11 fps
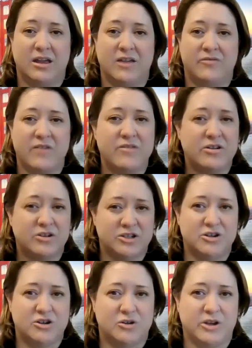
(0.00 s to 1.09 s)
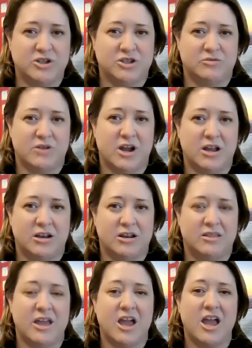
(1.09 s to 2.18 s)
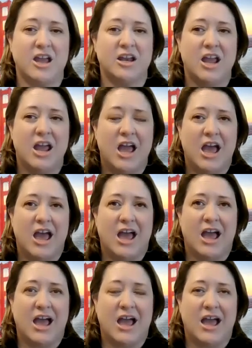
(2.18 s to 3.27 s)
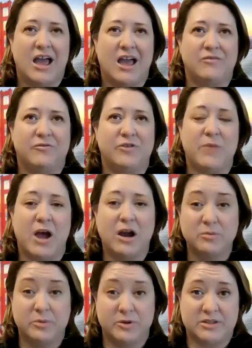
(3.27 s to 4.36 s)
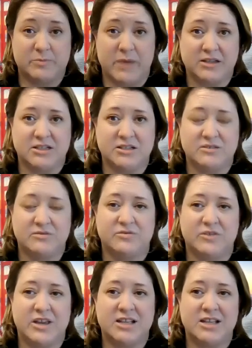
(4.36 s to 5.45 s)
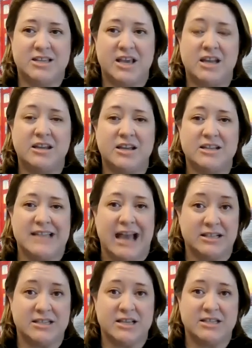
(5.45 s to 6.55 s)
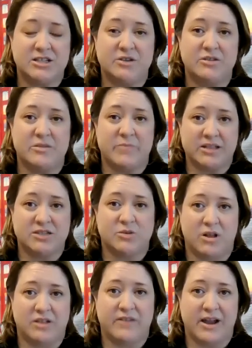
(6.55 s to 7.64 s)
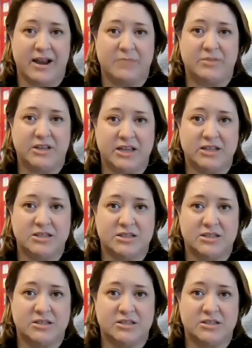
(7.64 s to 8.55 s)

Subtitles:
if I've understood your question right, then from our perspective, it's getting us access to the best qualified applicants